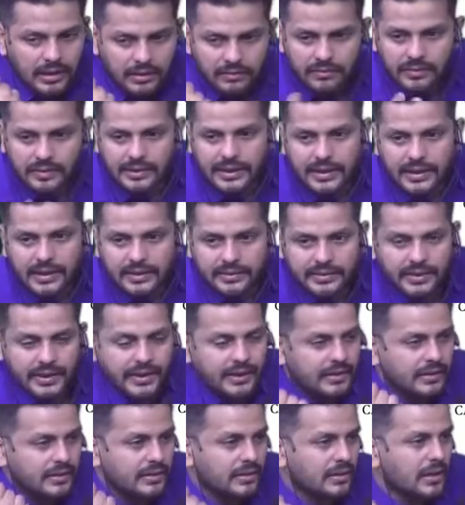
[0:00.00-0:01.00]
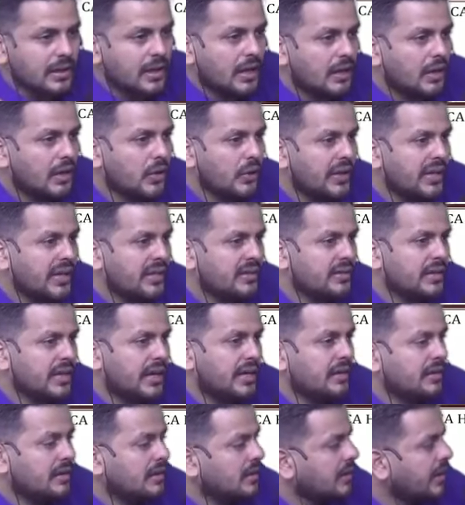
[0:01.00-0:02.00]
Like I said, doing that
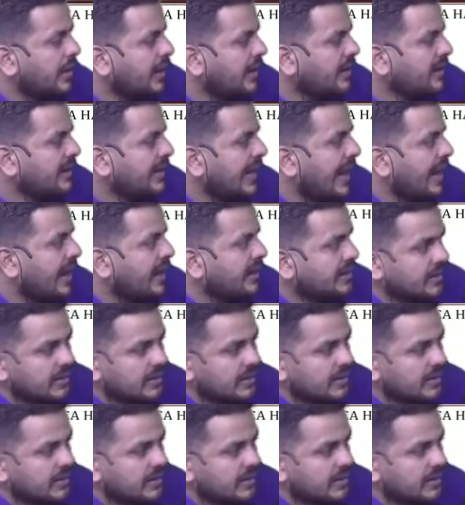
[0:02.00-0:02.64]
entire